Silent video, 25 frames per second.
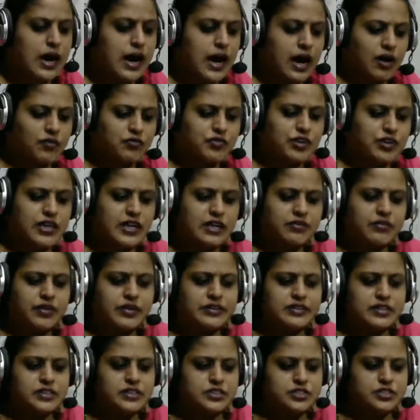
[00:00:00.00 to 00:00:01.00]
After
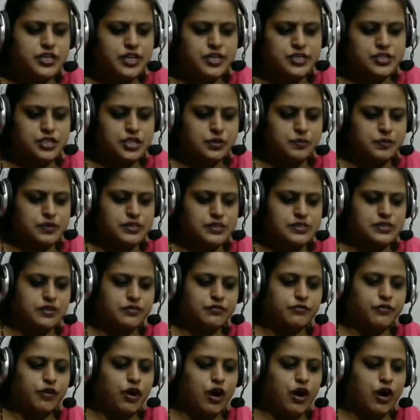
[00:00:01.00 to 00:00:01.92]
leaving the station, Mr.